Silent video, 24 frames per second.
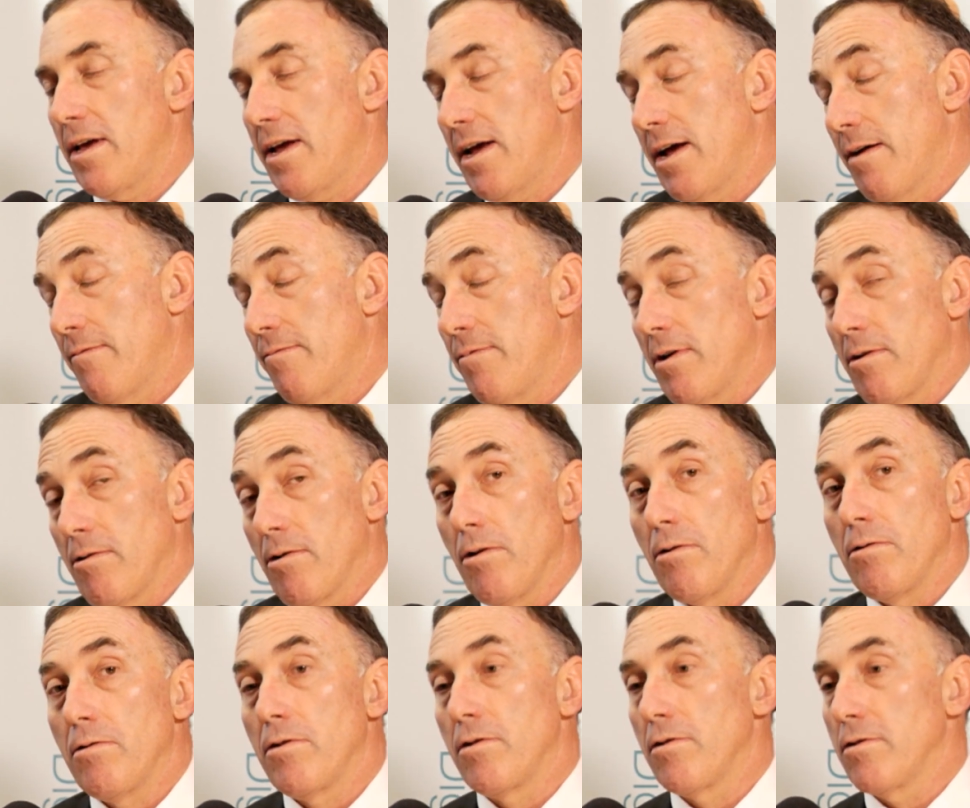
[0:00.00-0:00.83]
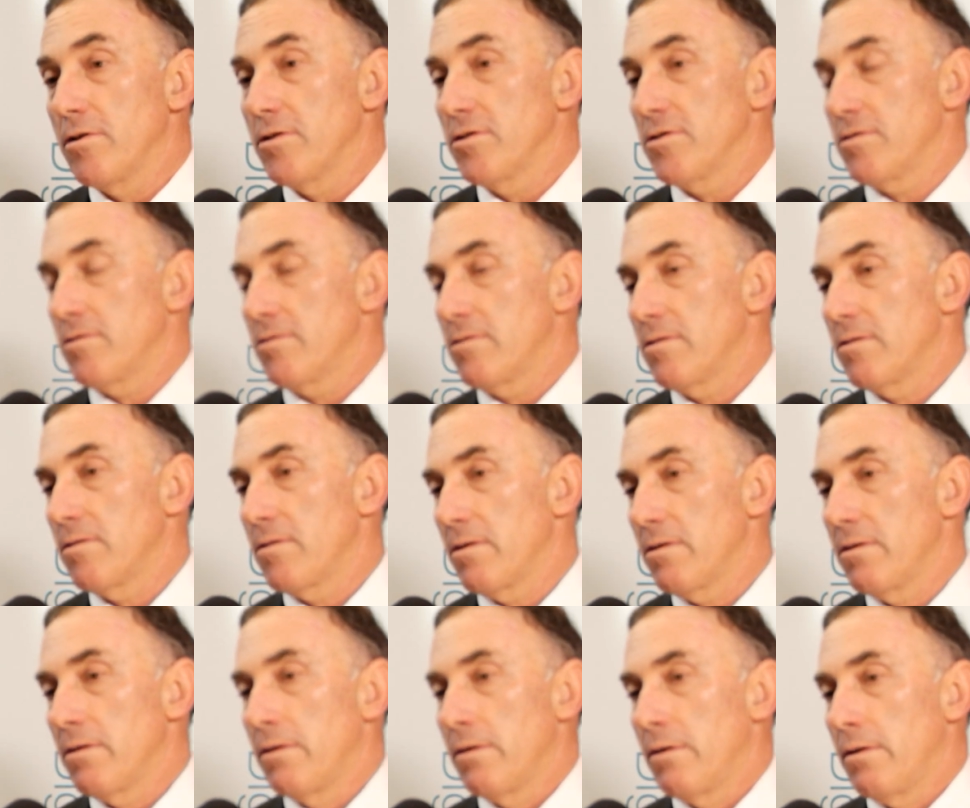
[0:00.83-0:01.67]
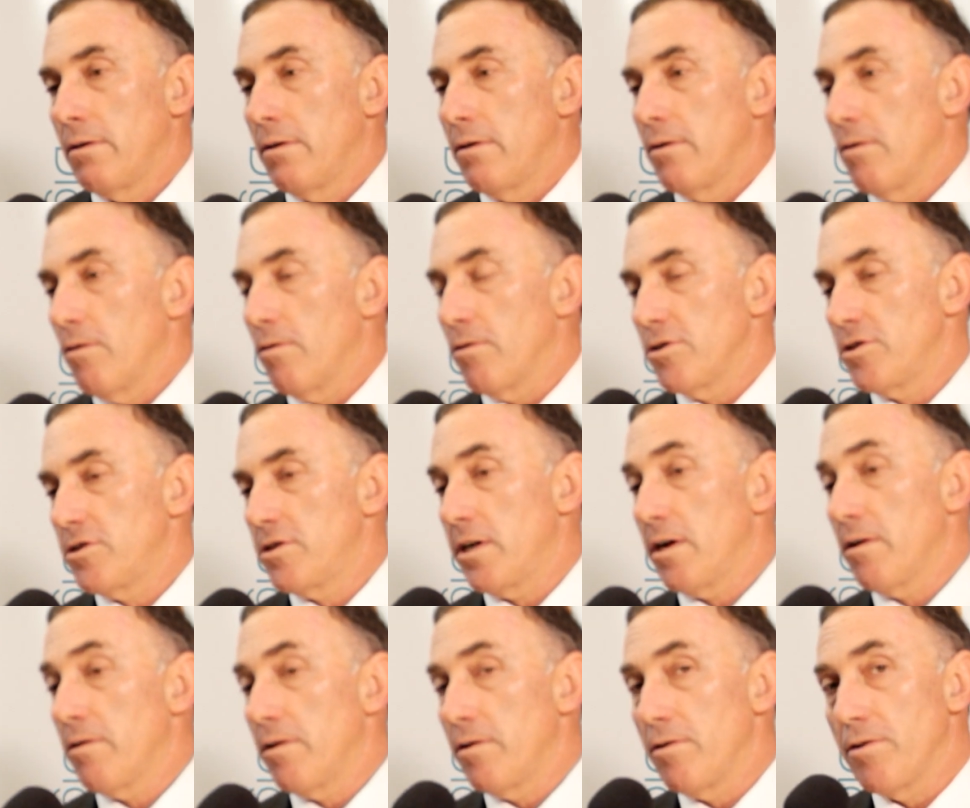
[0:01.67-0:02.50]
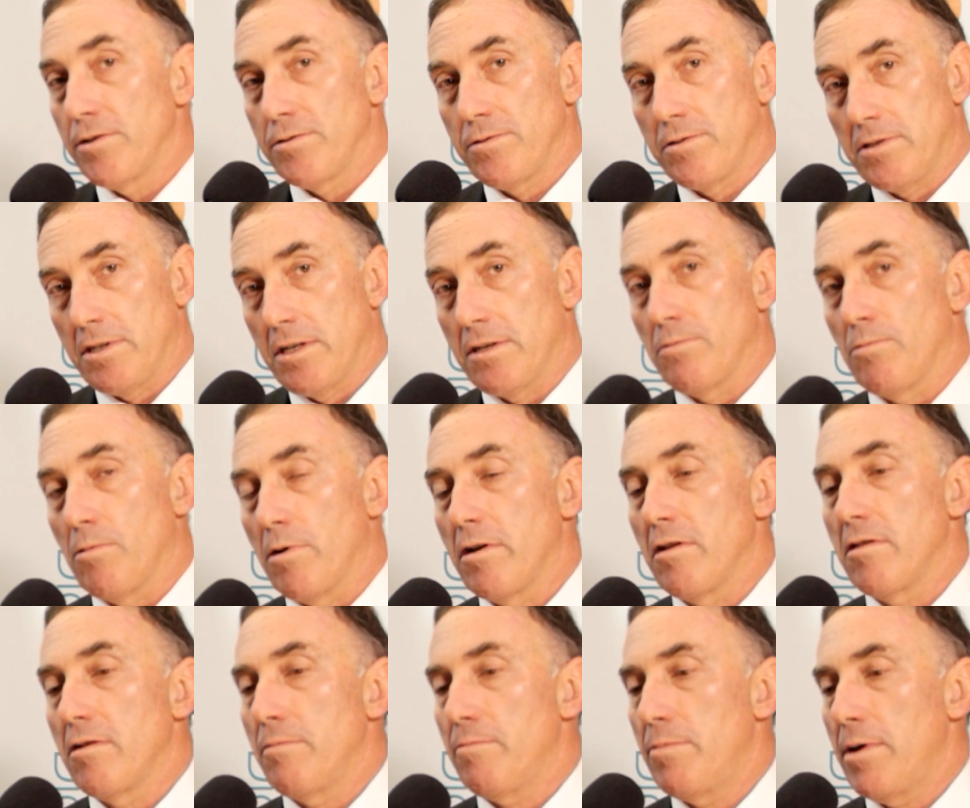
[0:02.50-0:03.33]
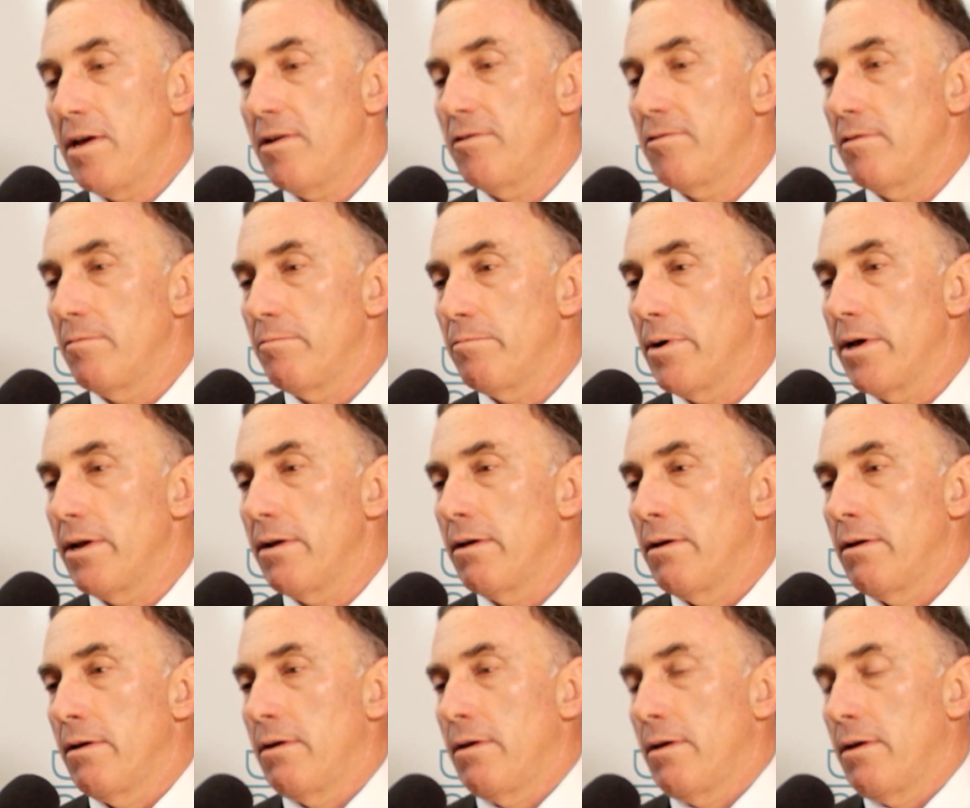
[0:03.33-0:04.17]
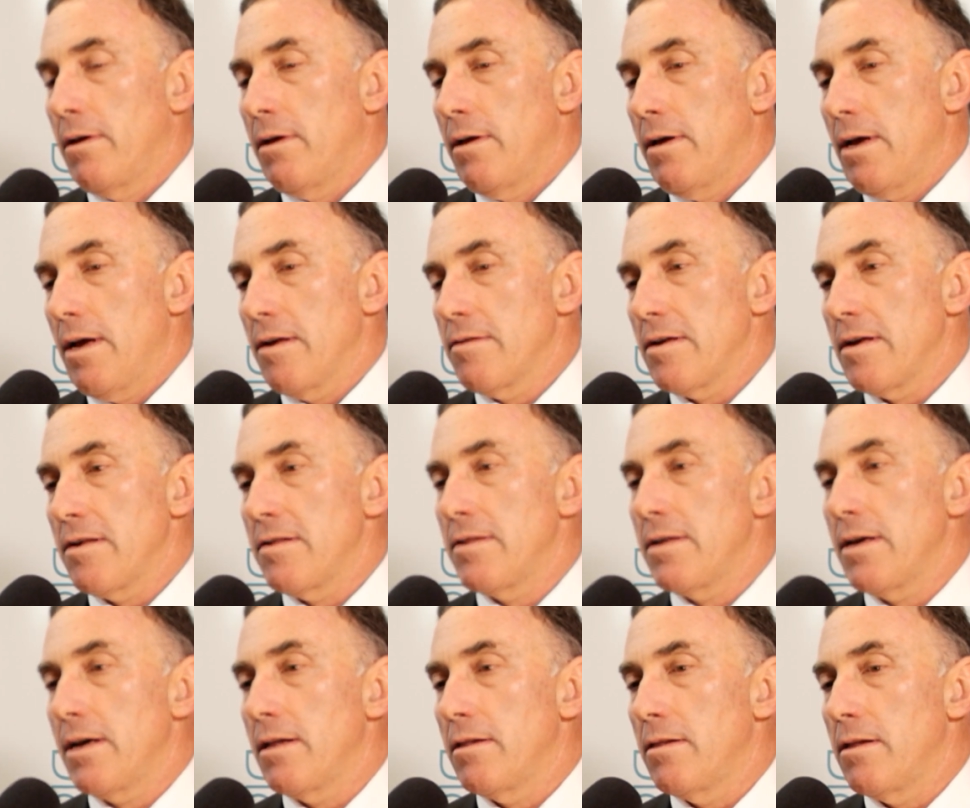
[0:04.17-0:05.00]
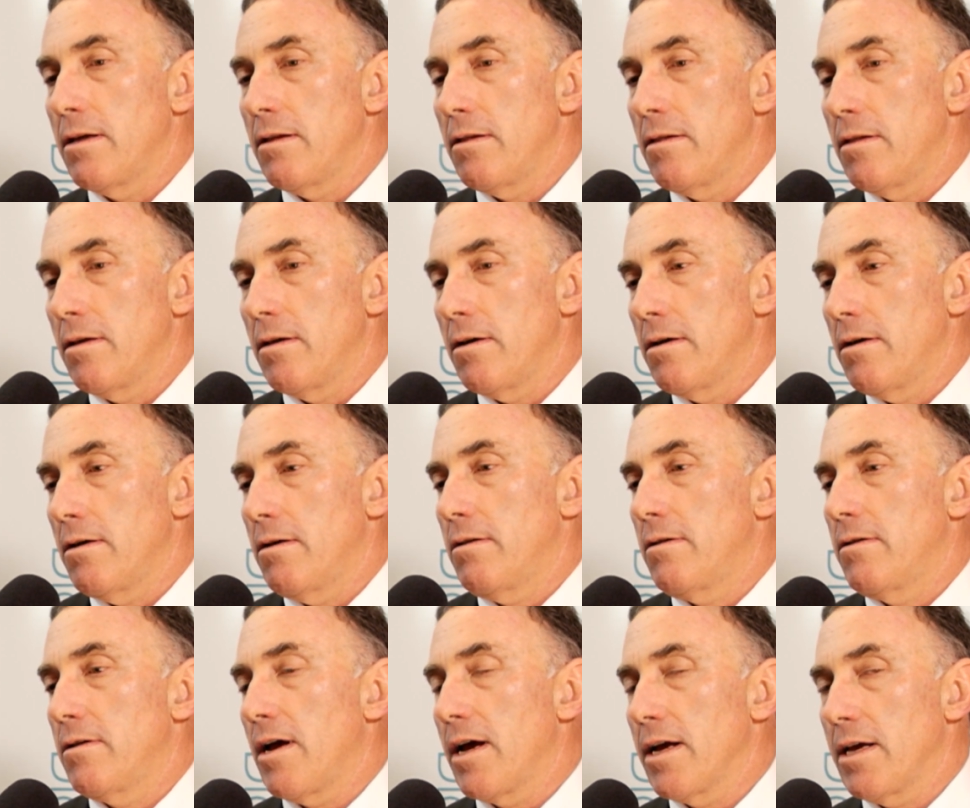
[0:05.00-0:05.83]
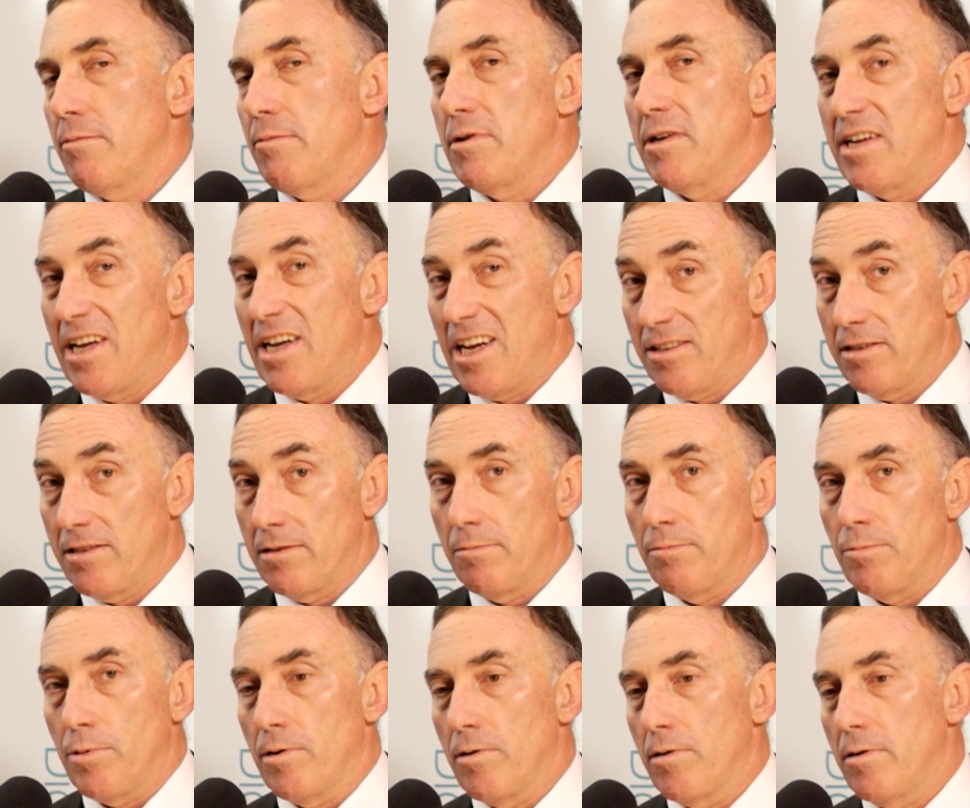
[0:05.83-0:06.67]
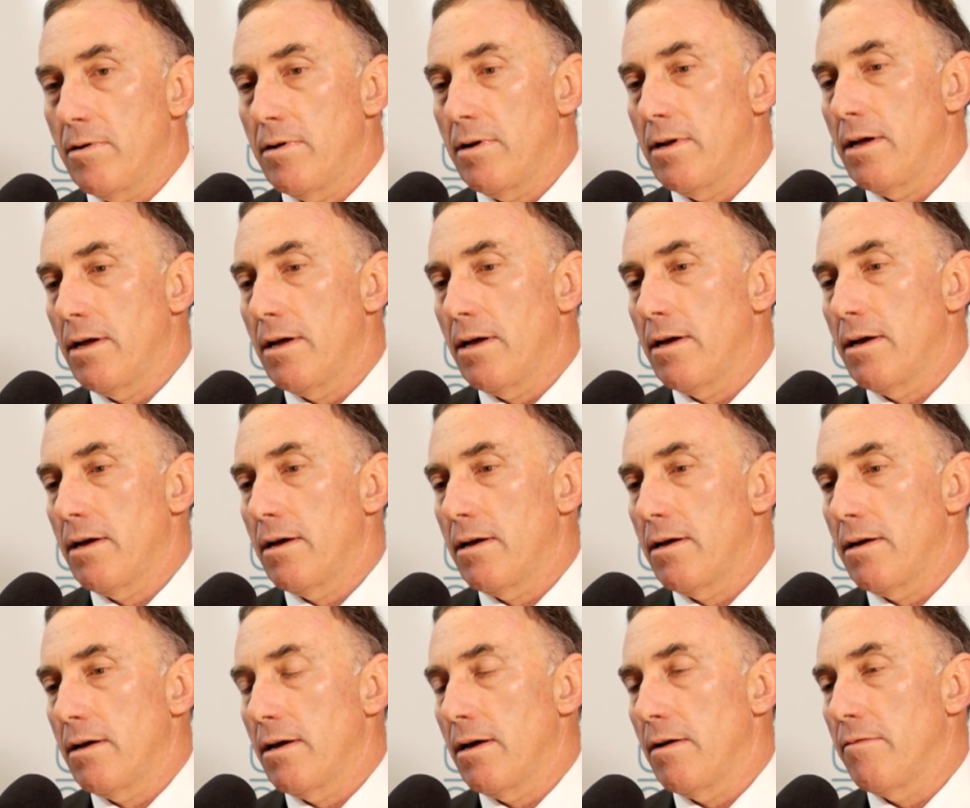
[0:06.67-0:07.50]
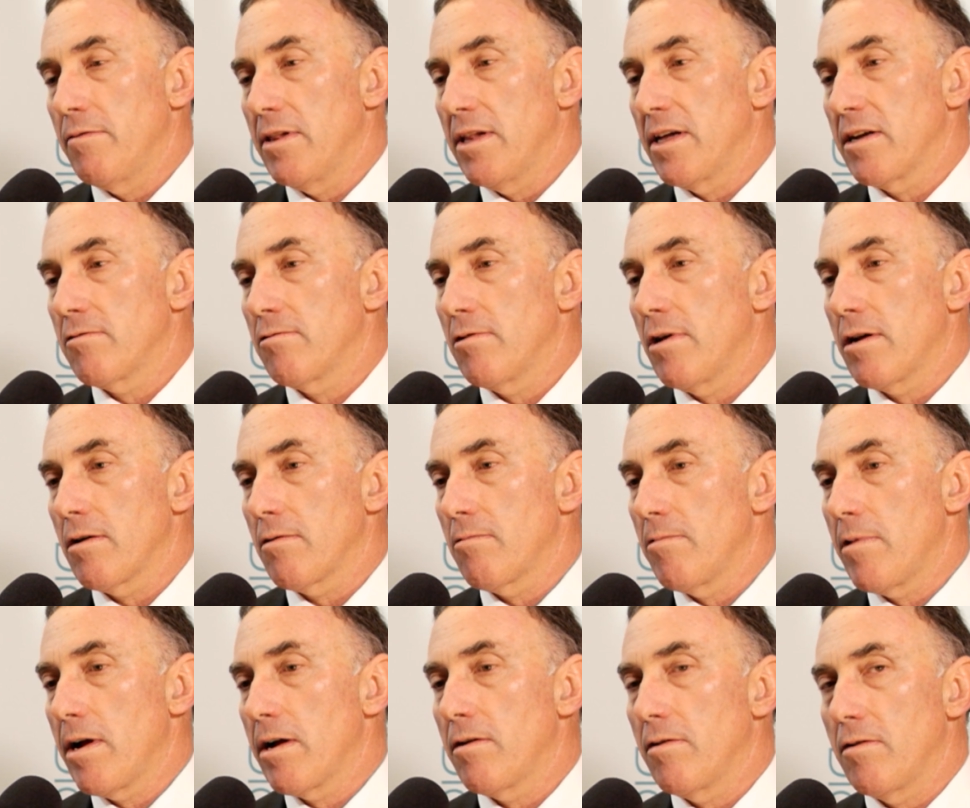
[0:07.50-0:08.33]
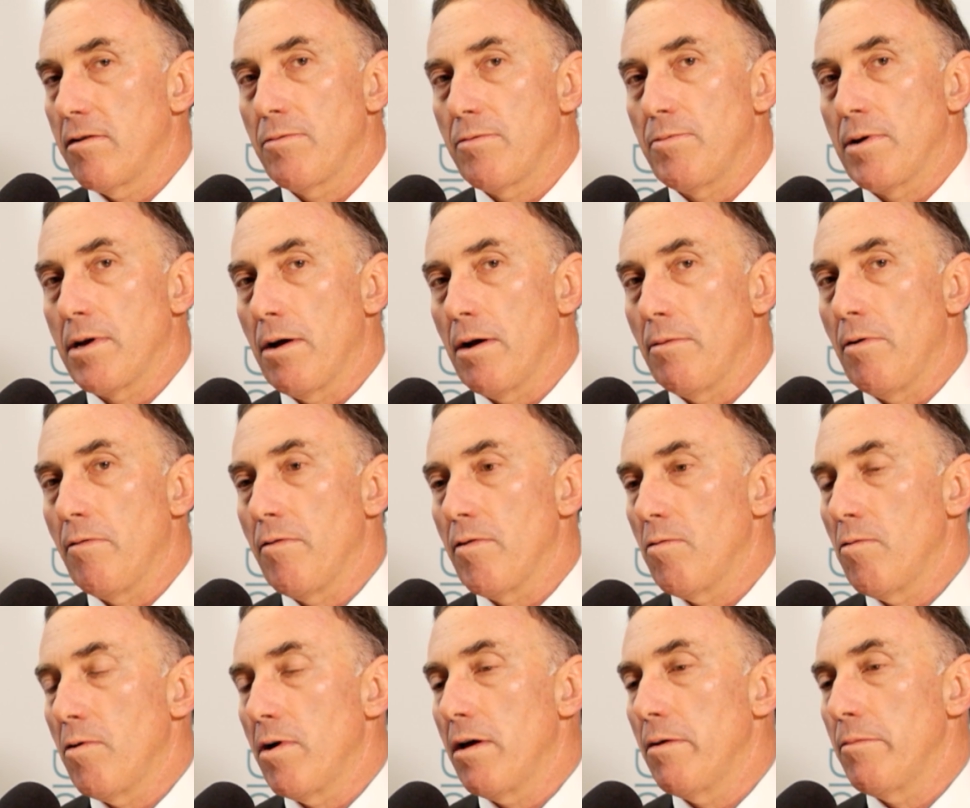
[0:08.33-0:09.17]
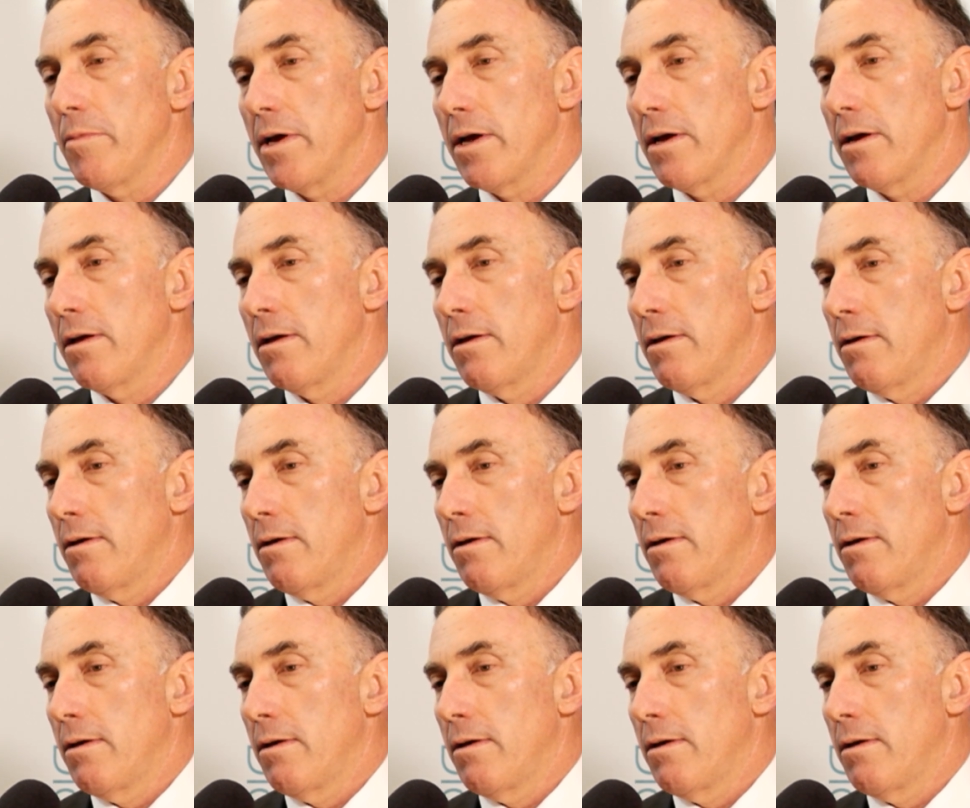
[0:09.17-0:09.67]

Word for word: They have their own nurse or, or, or share a nurse with just one other patient. But as I said, the, the documentation burden uh, of the electronic record has become overwhelming.